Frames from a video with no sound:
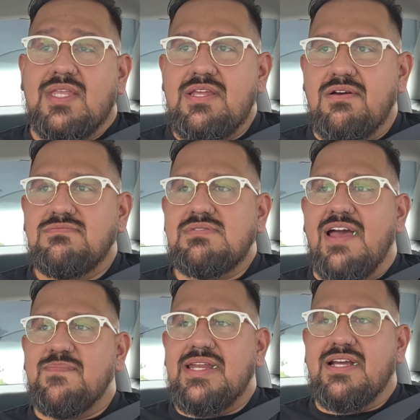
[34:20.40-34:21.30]
you know,
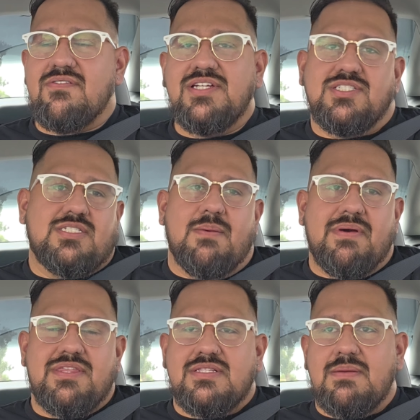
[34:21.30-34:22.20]
have my decorations up.
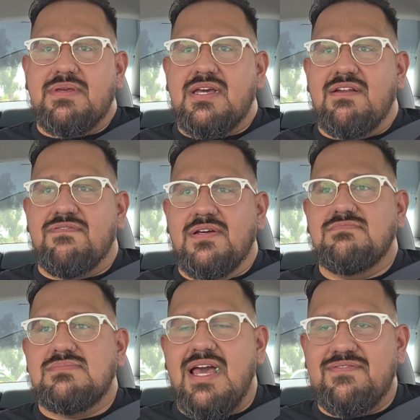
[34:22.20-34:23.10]
I think that'd be kind of
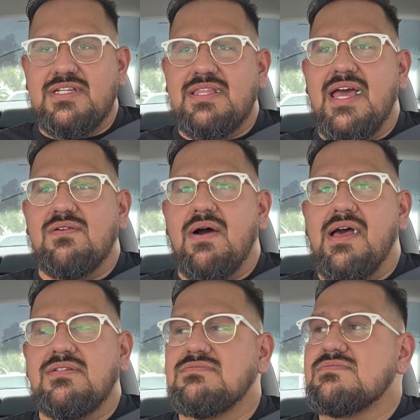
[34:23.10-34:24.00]
fun. I haven't done that in a
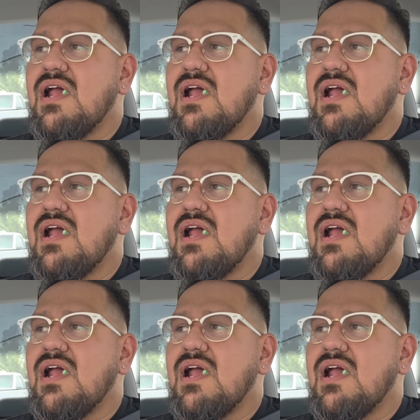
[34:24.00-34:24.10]
while.